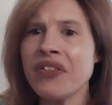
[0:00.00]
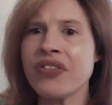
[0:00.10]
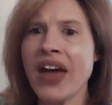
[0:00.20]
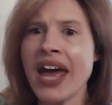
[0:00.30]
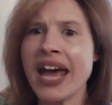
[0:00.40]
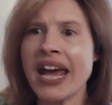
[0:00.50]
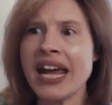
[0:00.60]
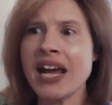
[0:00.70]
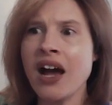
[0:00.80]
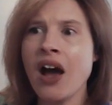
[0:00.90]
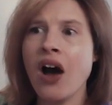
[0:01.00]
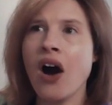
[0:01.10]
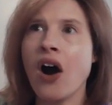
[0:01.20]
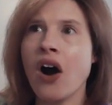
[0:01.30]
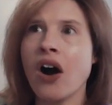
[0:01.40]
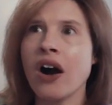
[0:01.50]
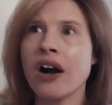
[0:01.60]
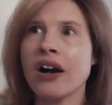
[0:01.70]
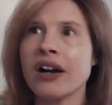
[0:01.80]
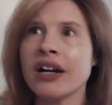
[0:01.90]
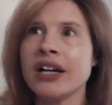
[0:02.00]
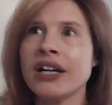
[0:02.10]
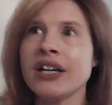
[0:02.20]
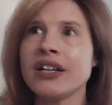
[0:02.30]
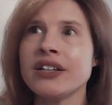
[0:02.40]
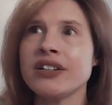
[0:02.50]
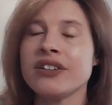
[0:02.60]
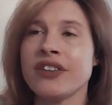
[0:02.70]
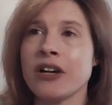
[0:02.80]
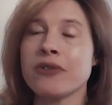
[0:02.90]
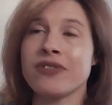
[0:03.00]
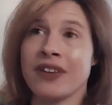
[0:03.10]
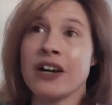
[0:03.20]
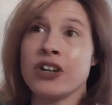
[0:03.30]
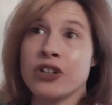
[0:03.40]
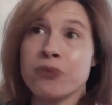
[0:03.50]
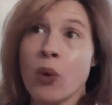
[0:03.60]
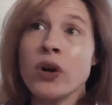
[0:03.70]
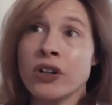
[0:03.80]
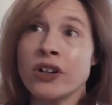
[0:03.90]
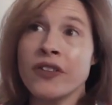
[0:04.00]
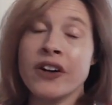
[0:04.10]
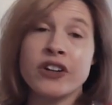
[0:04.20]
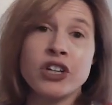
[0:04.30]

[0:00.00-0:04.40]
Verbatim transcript: they are they're they're mortal they're